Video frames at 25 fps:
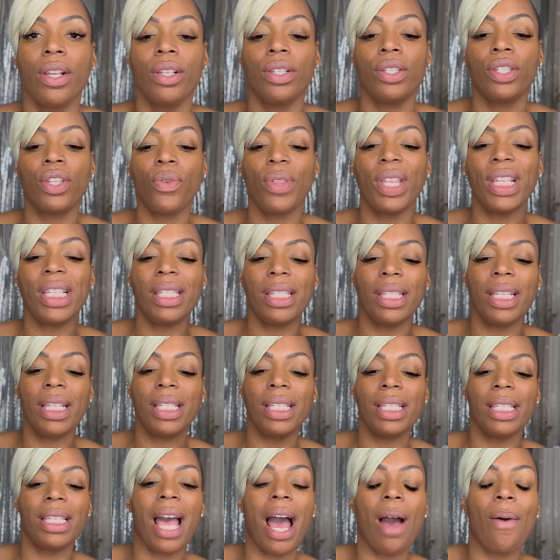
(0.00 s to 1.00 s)
So
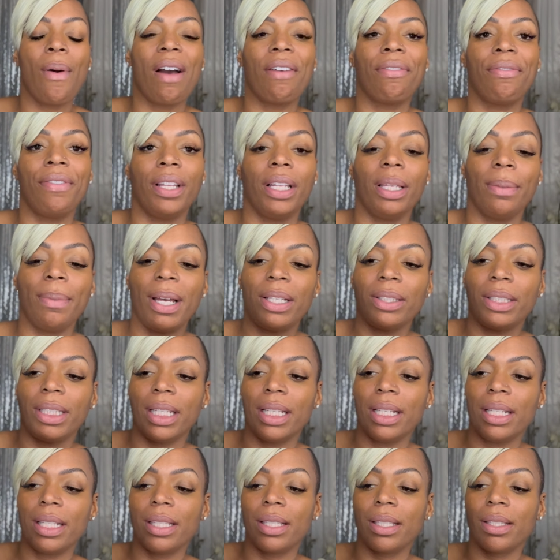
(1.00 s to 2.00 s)
this is how I feel about
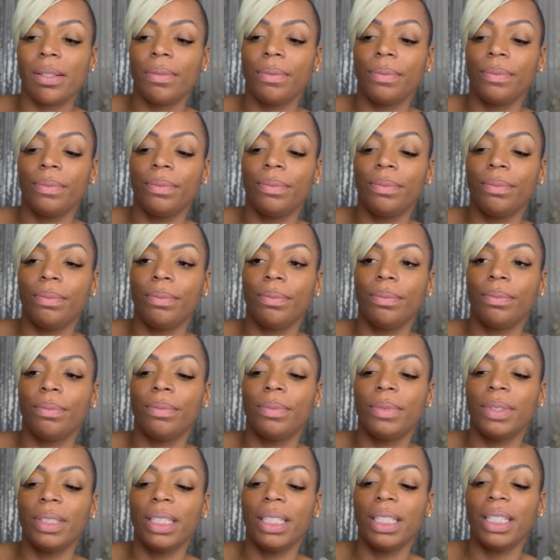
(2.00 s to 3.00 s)
this.
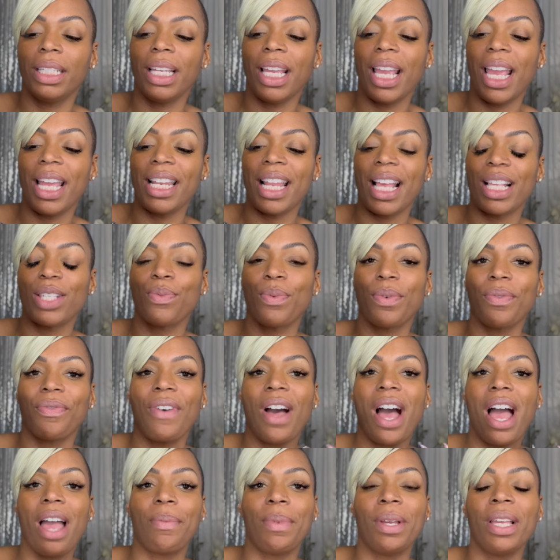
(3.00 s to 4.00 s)
And that's what
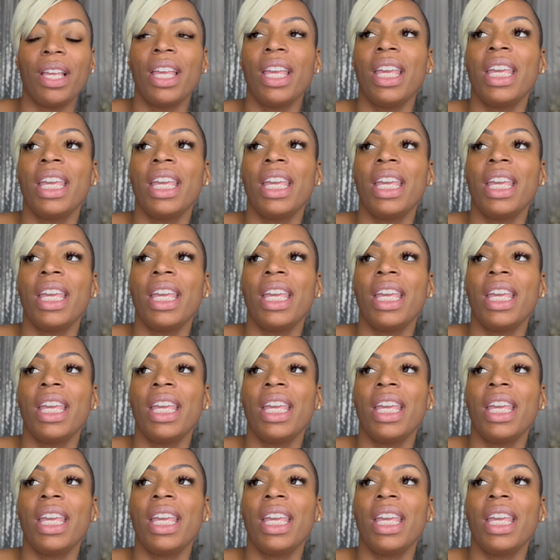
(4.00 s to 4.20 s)
vibe.